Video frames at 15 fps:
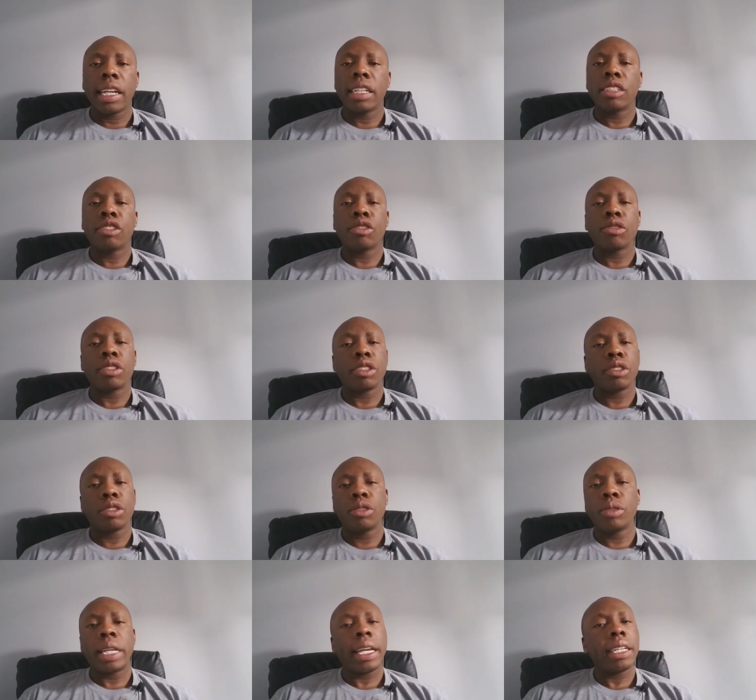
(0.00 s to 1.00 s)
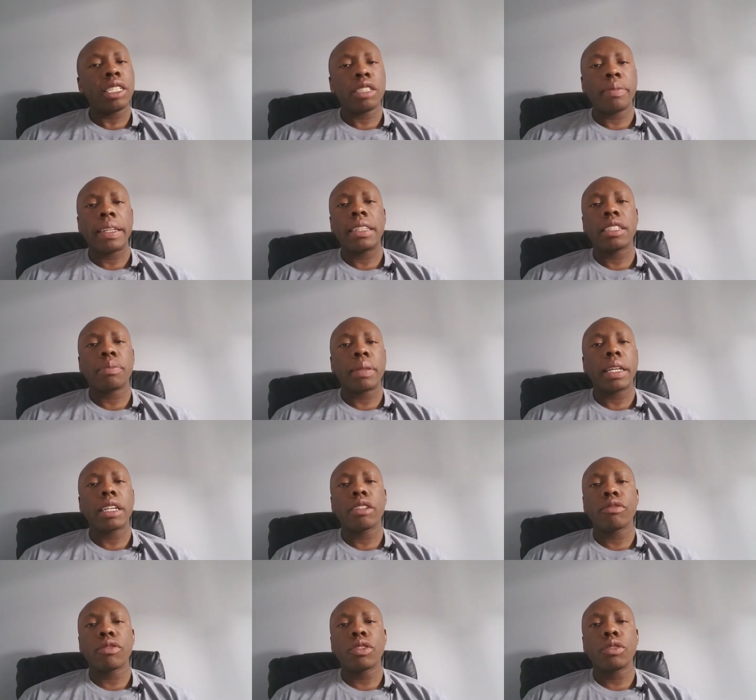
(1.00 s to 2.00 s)
and you're just you can't just make this
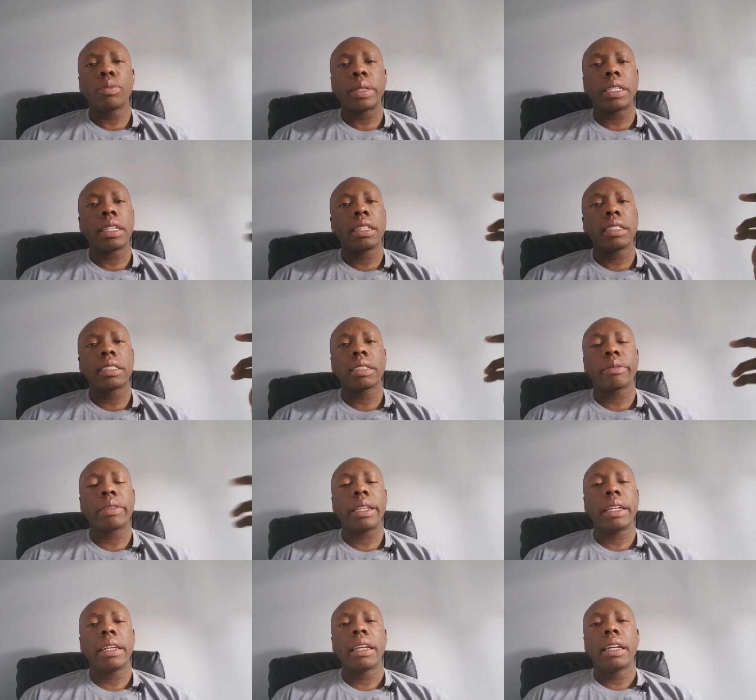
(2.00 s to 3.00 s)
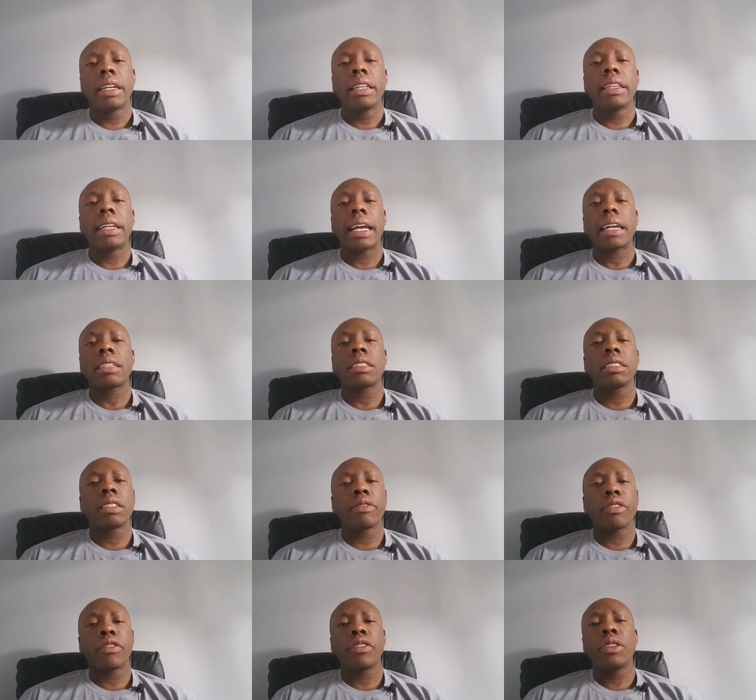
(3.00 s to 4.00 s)
blanket rule because of the the
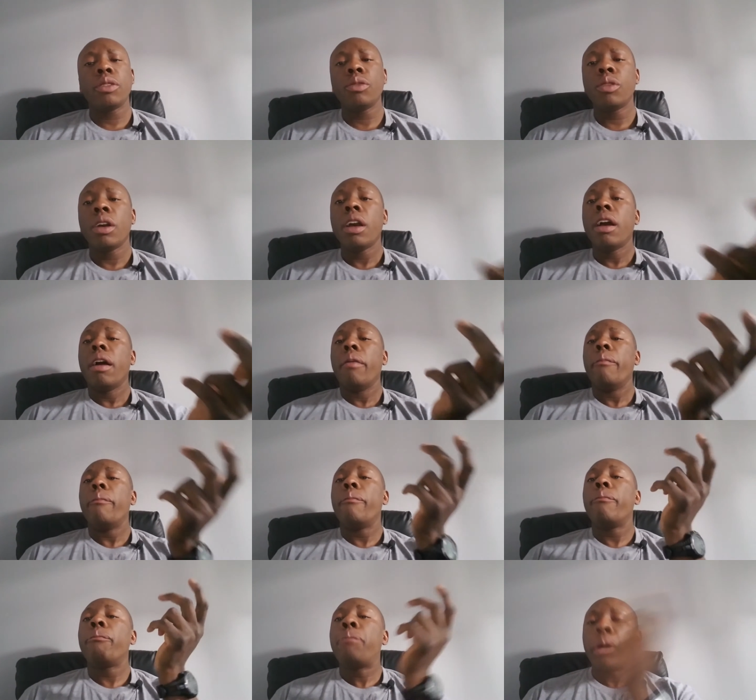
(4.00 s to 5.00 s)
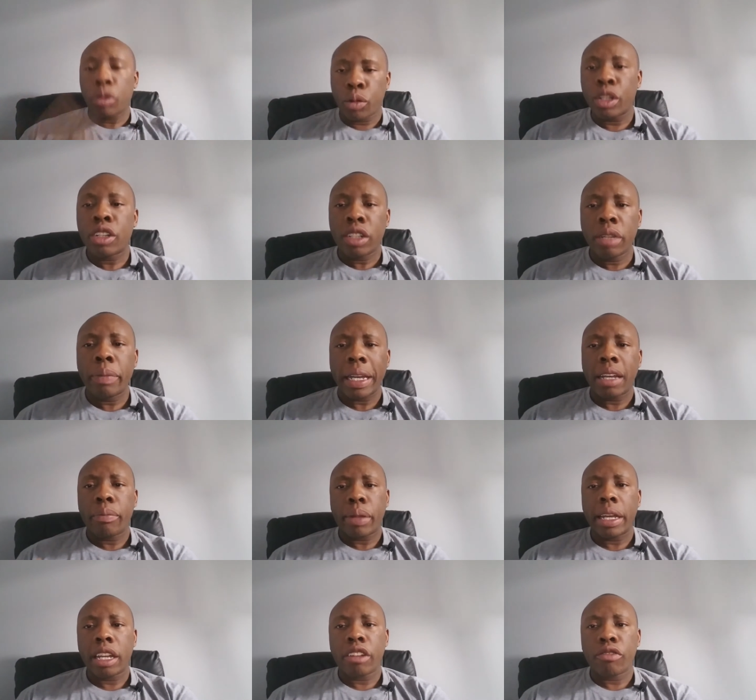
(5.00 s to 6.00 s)
actions of a few but we're going to make
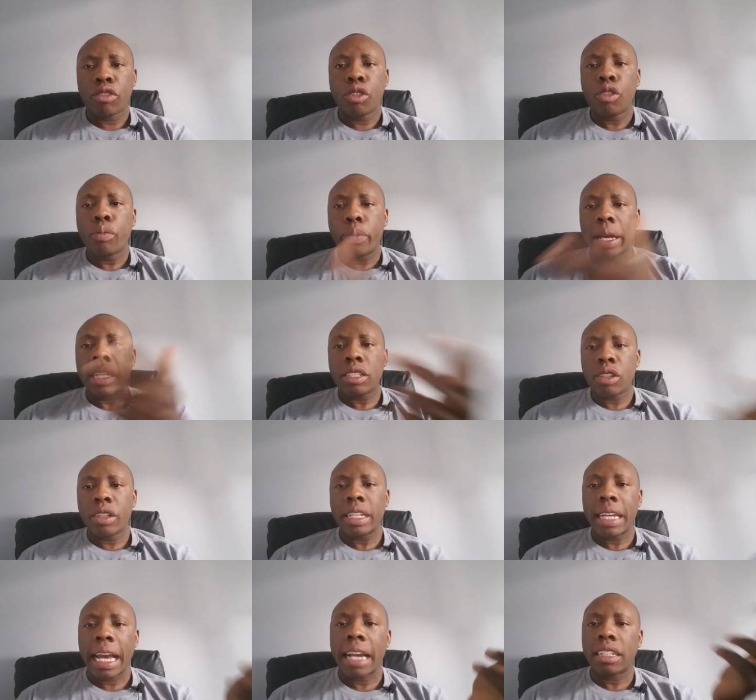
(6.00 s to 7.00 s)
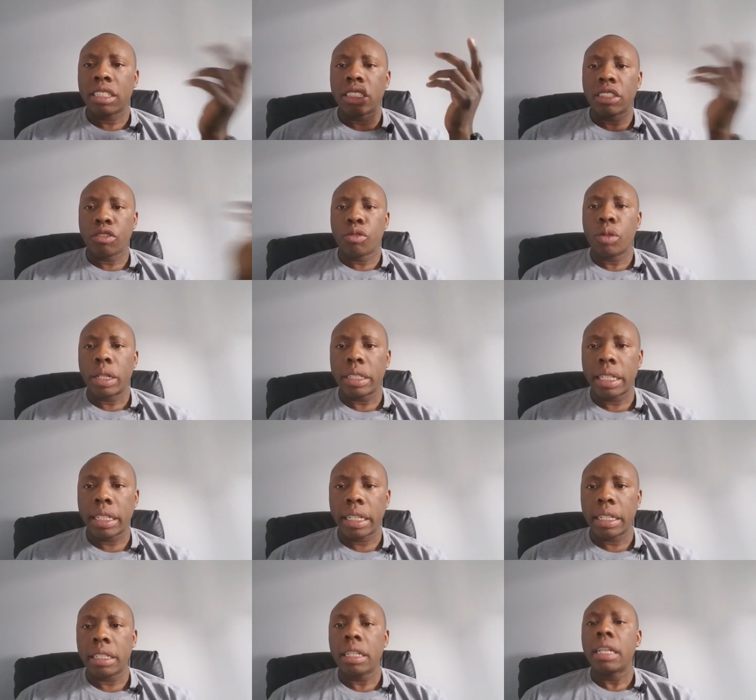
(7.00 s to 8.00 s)
a blanket rule based on the actions of one
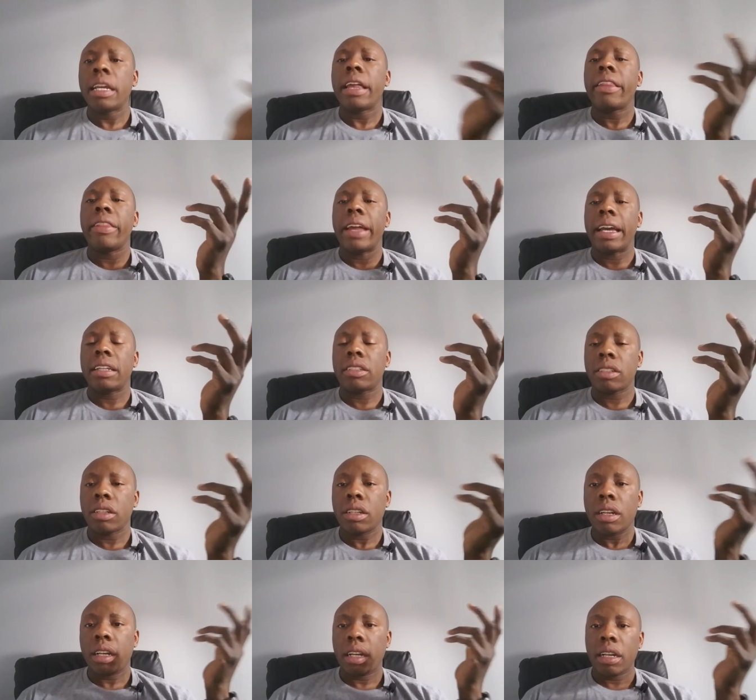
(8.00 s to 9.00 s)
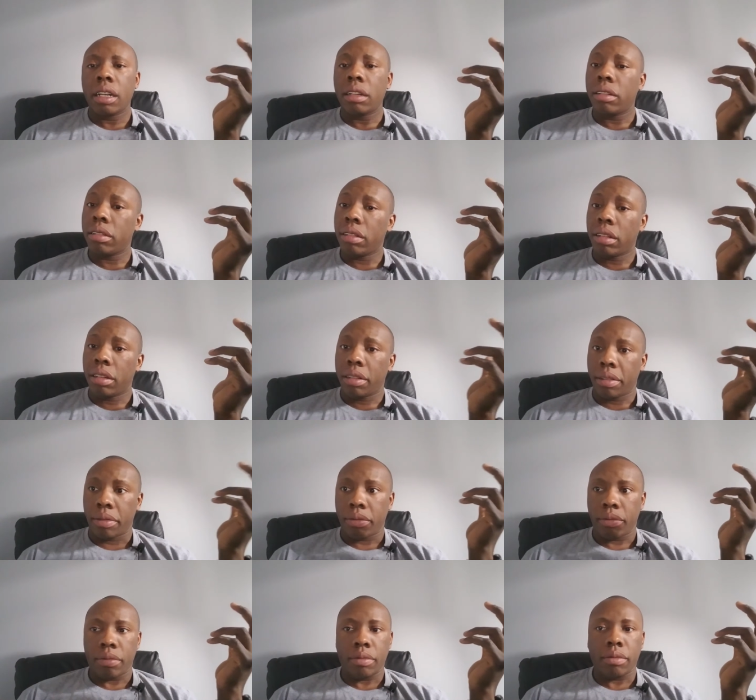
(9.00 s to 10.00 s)
kid that uh, uh,
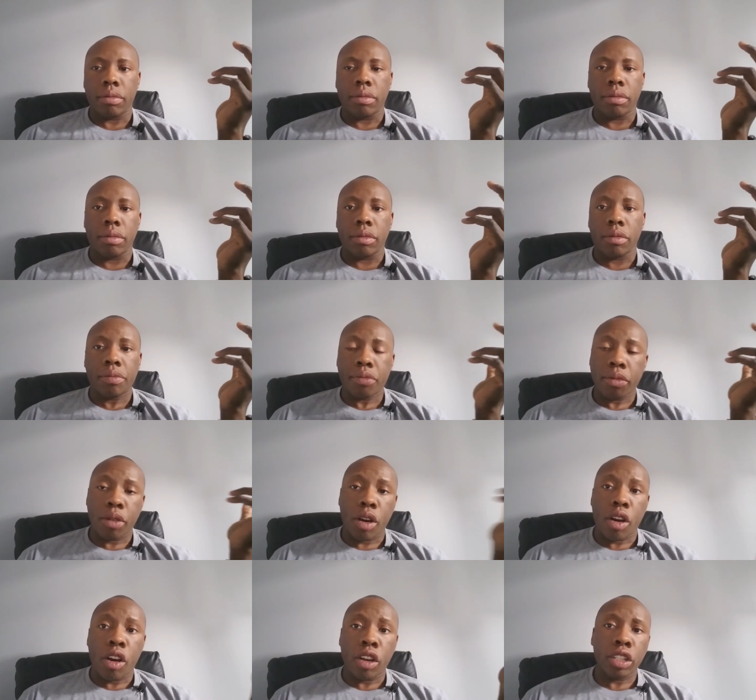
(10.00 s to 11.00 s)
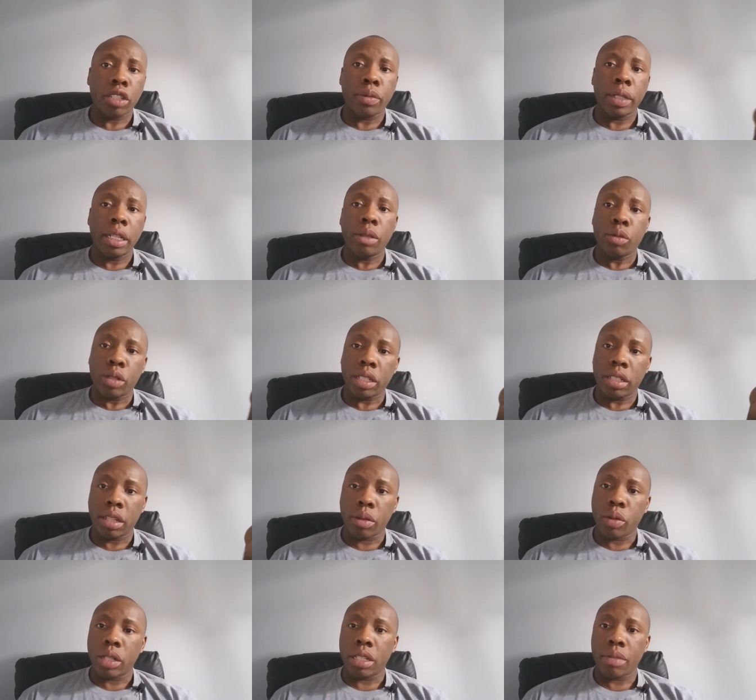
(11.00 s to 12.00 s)
arguably
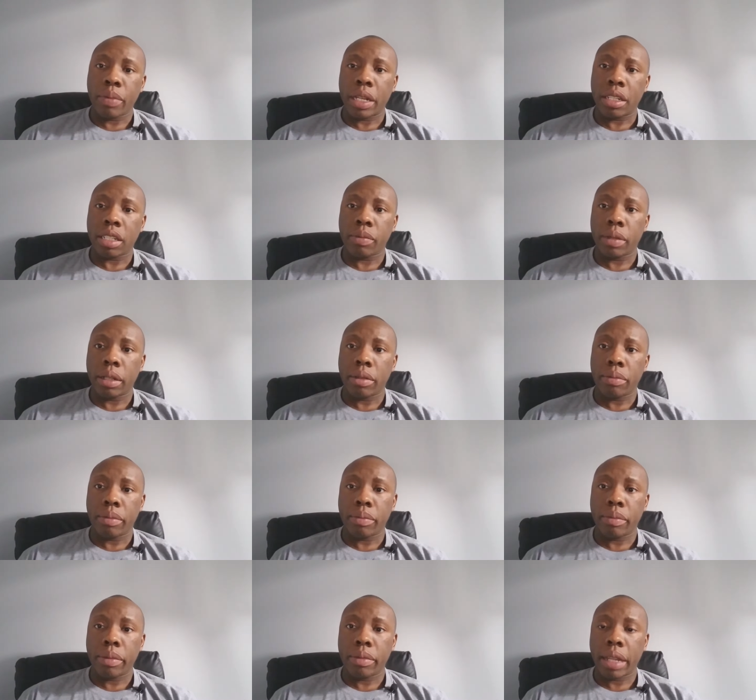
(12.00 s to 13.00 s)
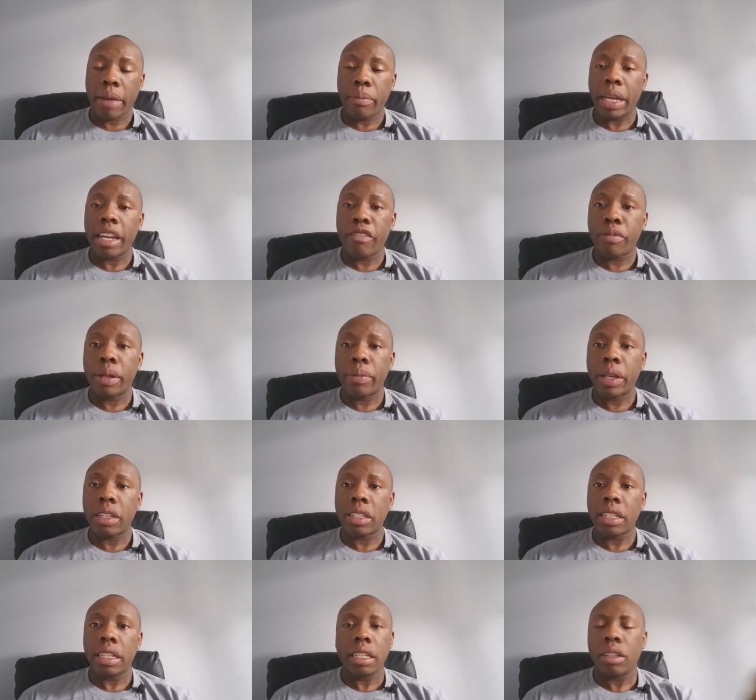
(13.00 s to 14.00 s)
was was mental that may have been
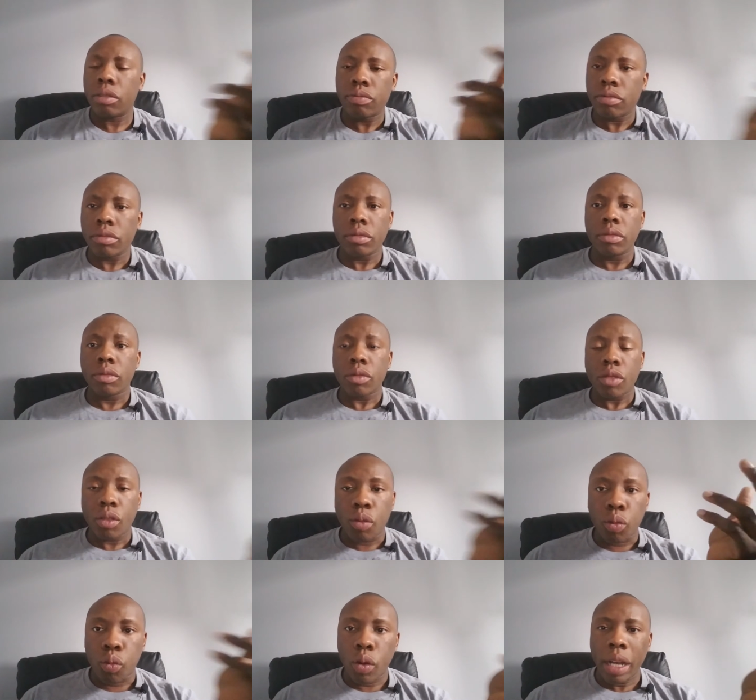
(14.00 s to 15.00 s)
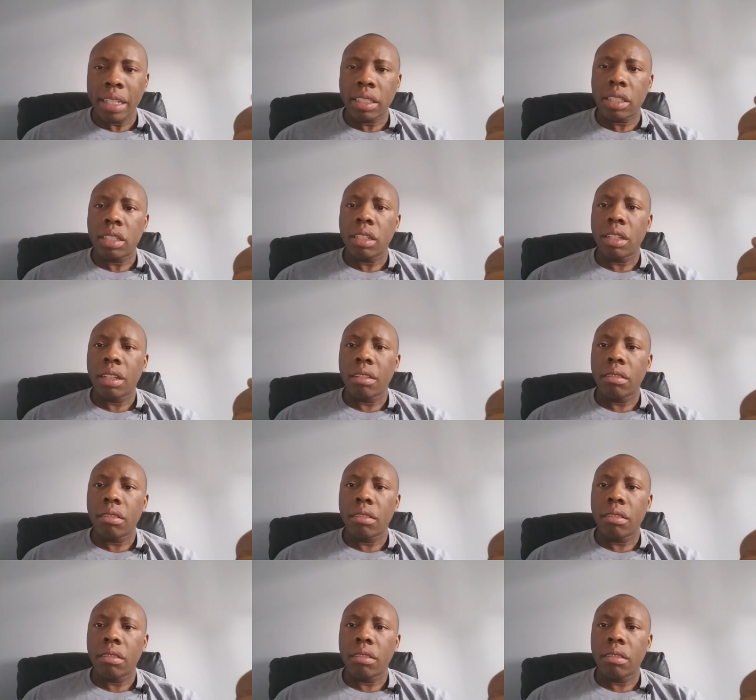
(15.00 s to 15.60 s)
mentally ill. What?